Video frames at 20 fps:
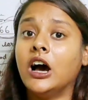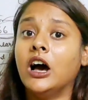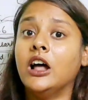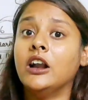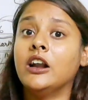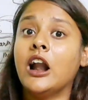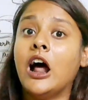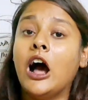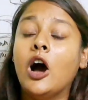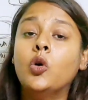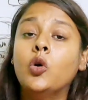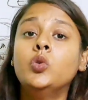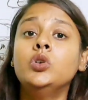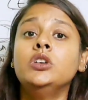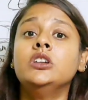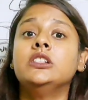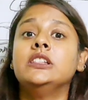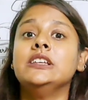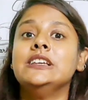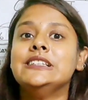
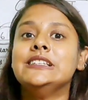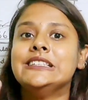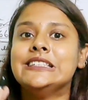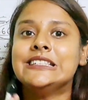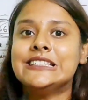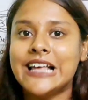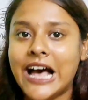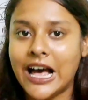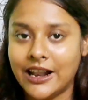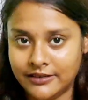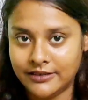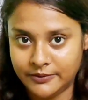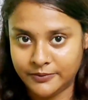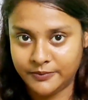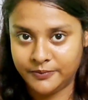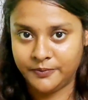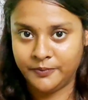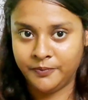around the sun